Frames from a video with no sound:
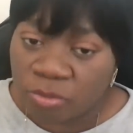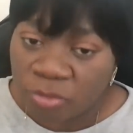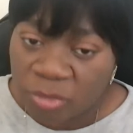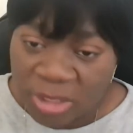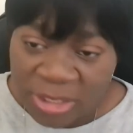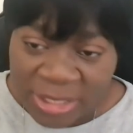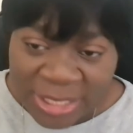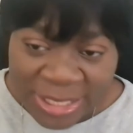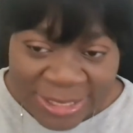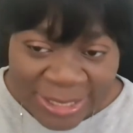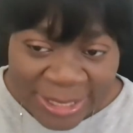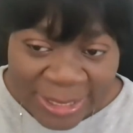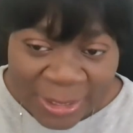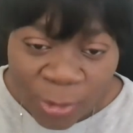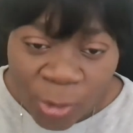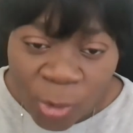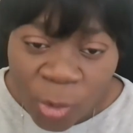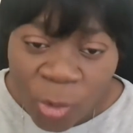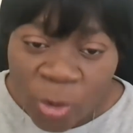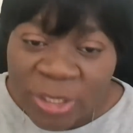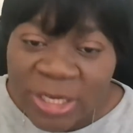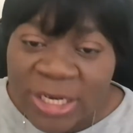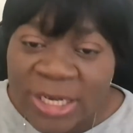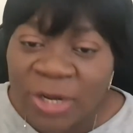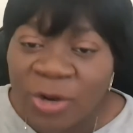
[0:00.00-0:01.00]
there's an
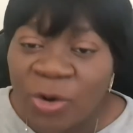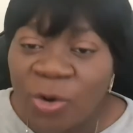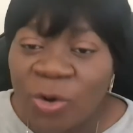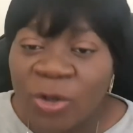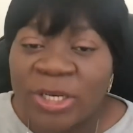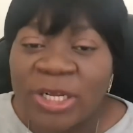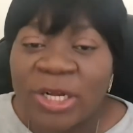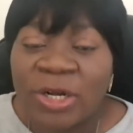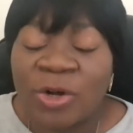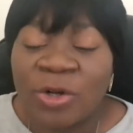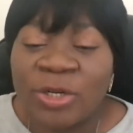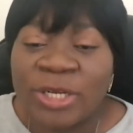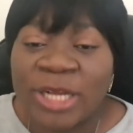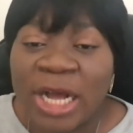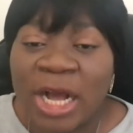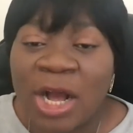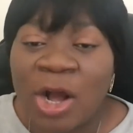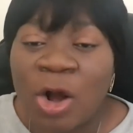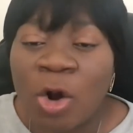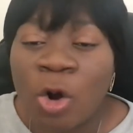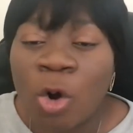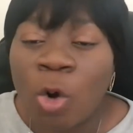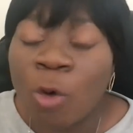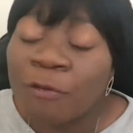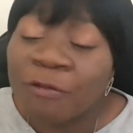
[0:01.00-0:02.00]
other
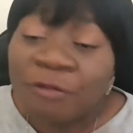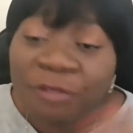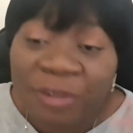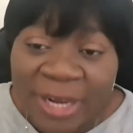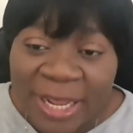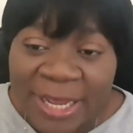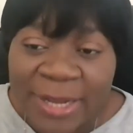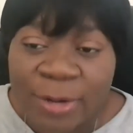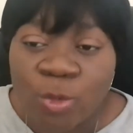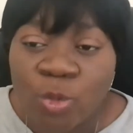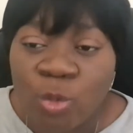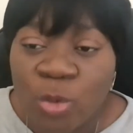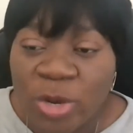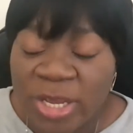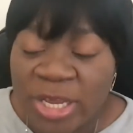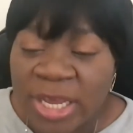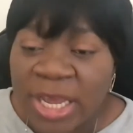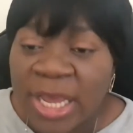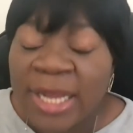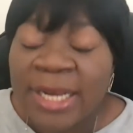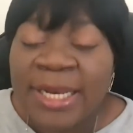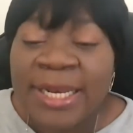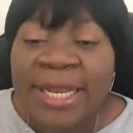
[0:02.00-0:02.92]
offline way.